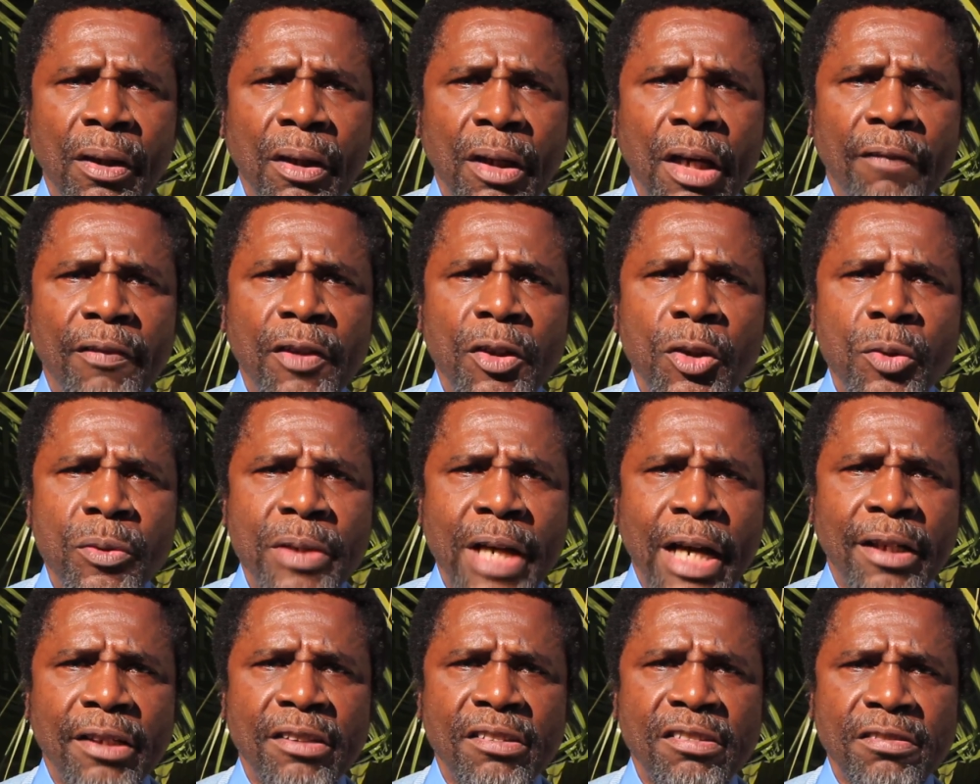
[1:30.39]
of the
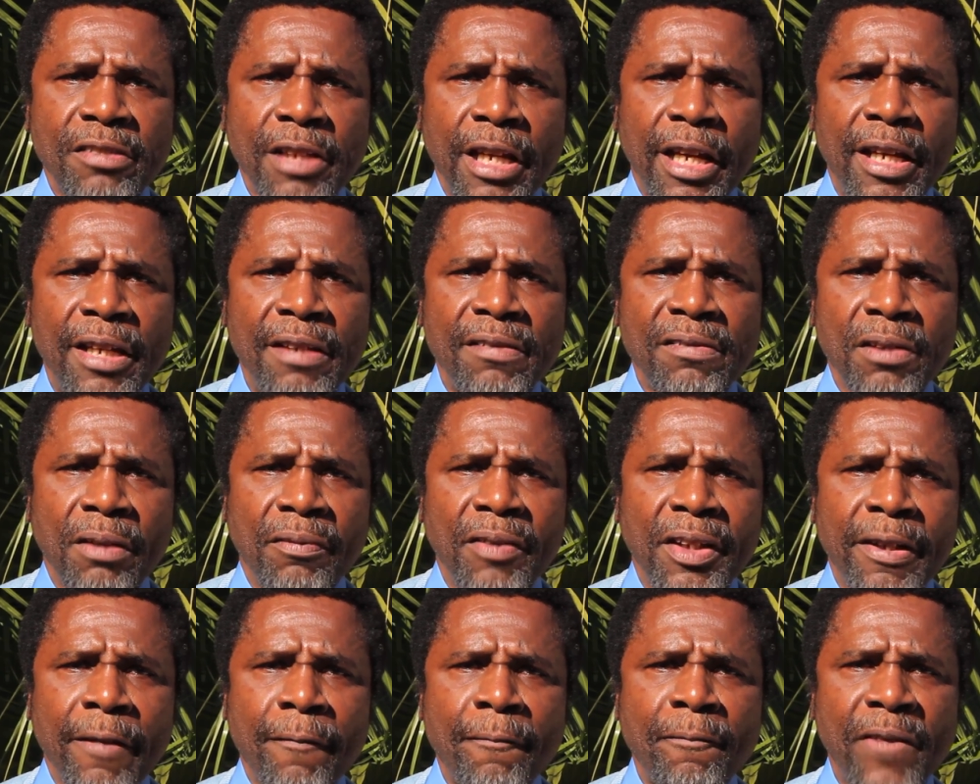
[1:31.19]
United States, of
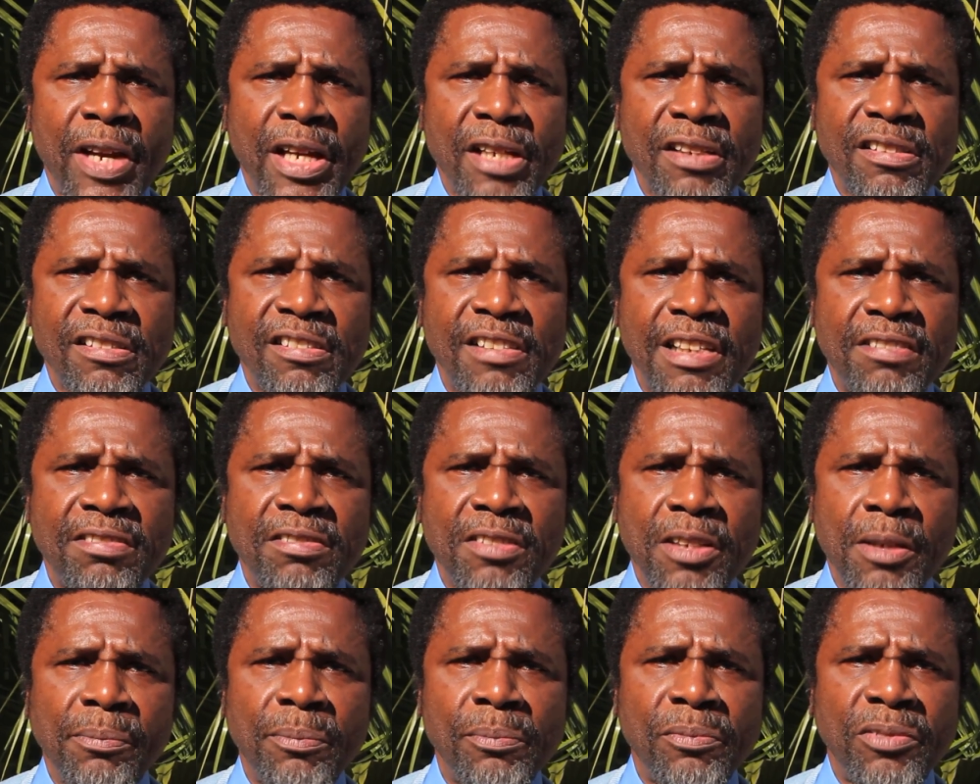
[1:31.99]
the defense
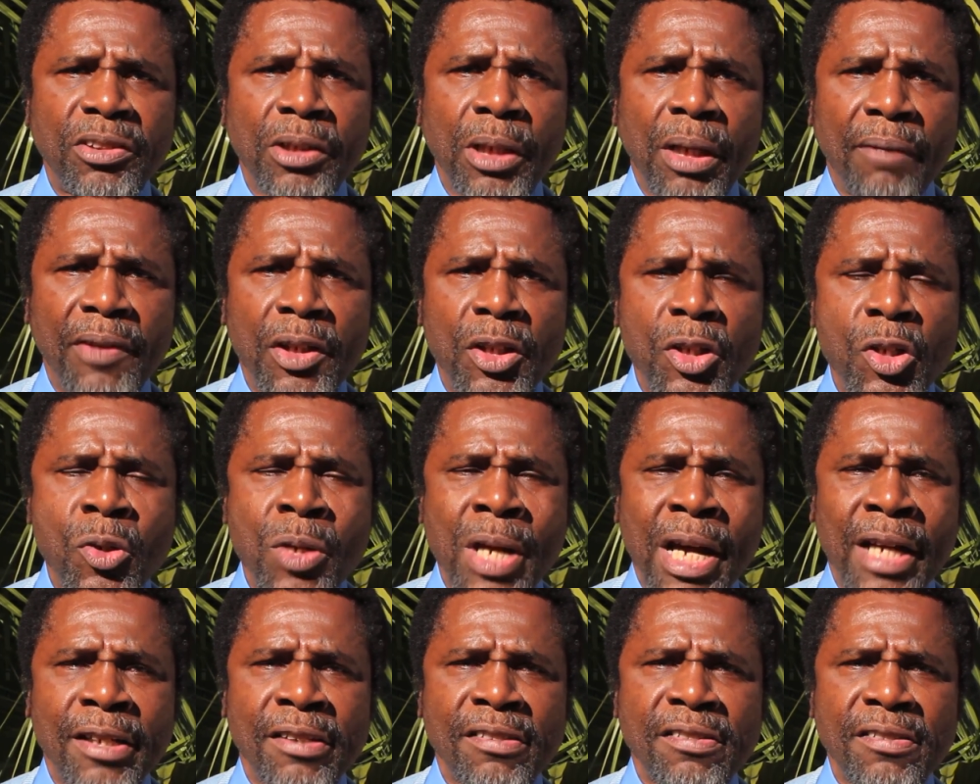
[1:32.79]
systems of the
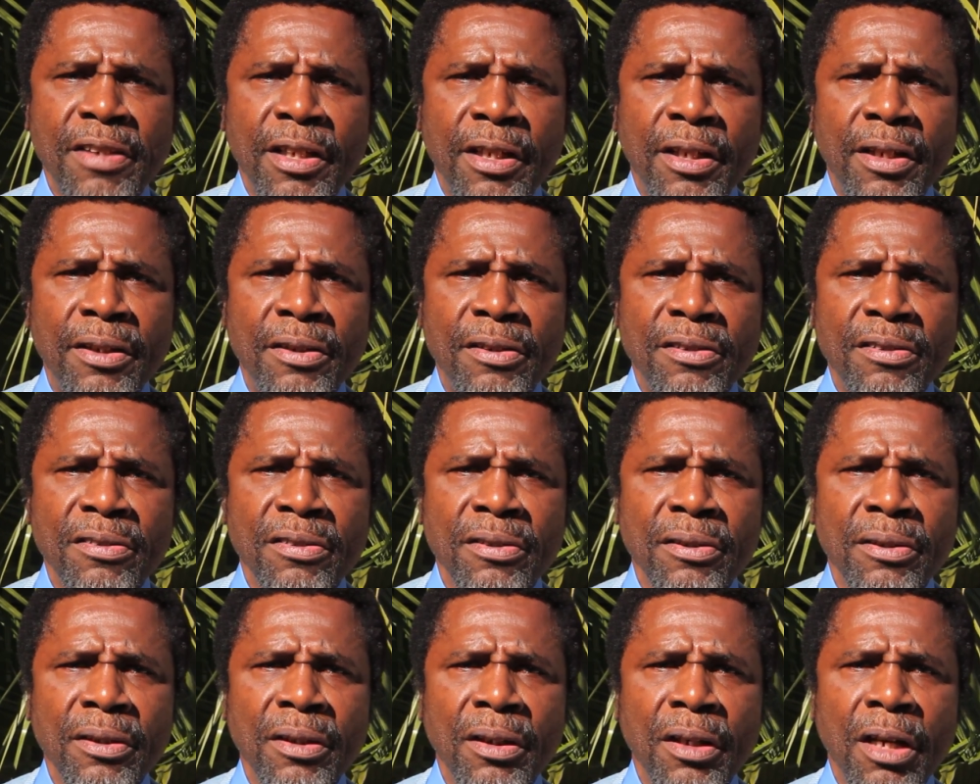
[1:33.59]
United
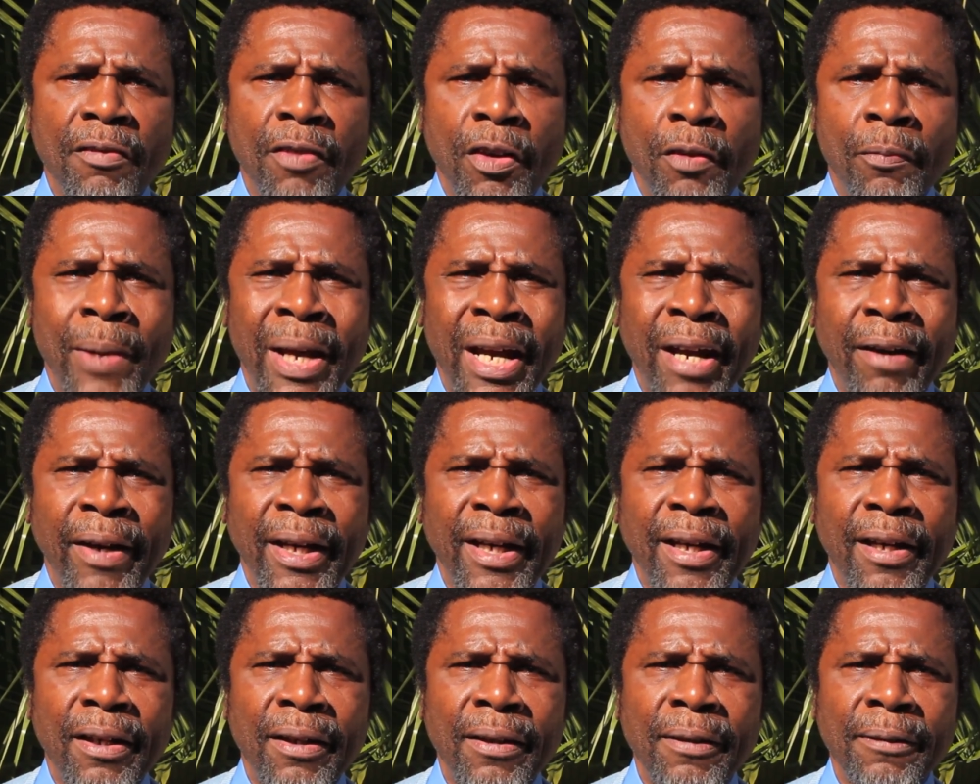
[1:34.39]
States of
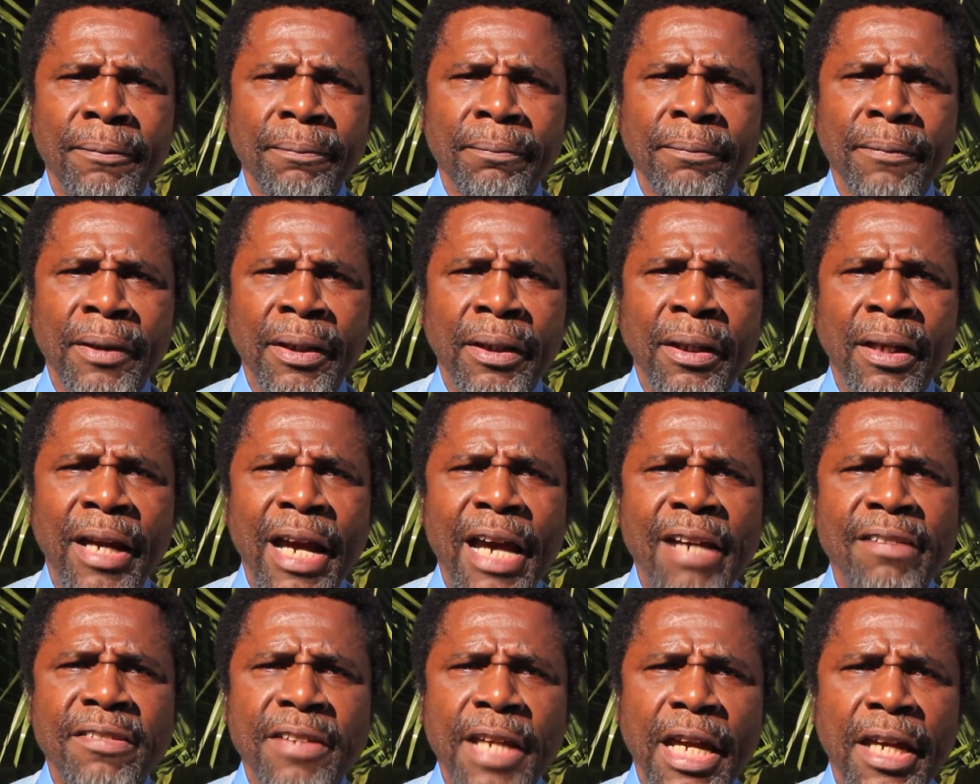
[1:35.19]
America,
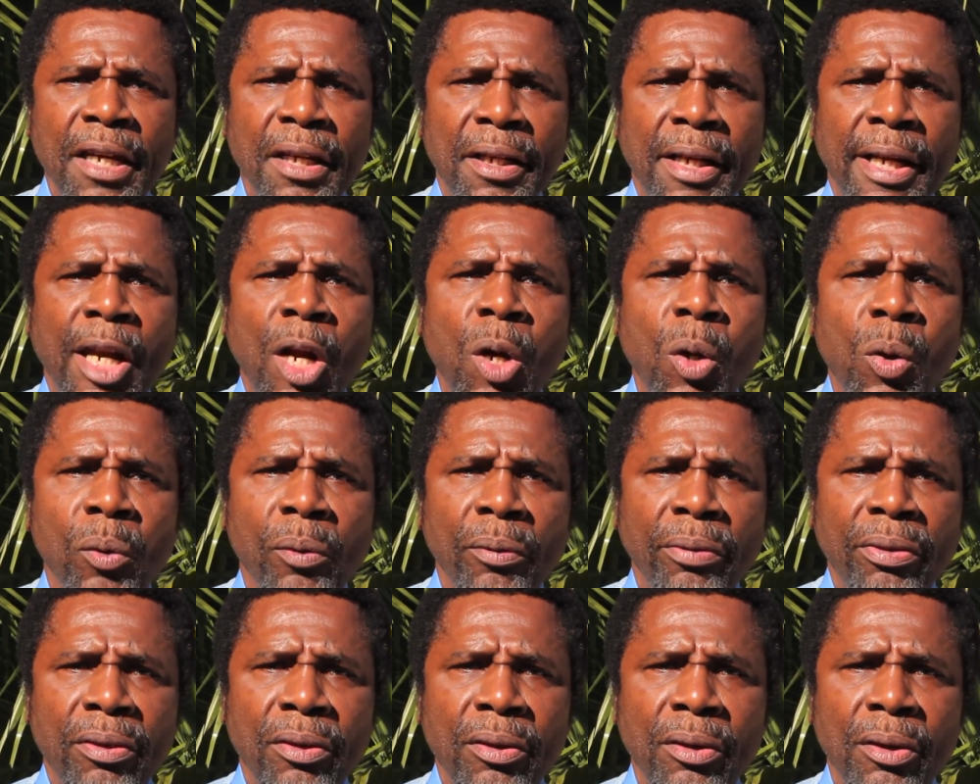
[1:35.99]
has taken an
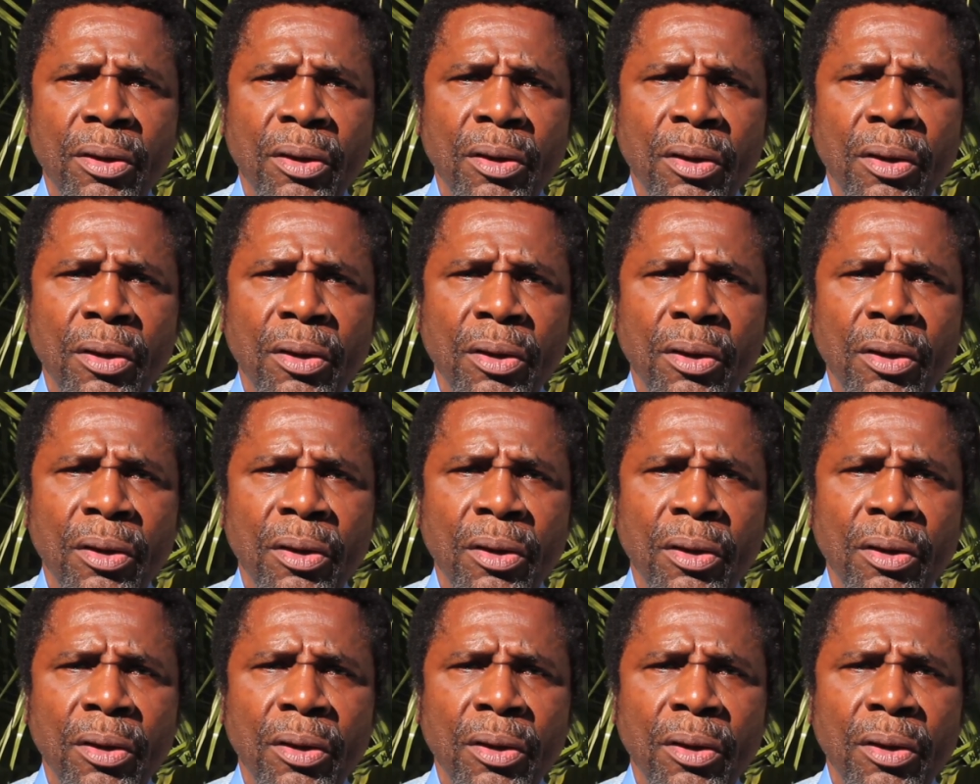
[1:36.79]
oath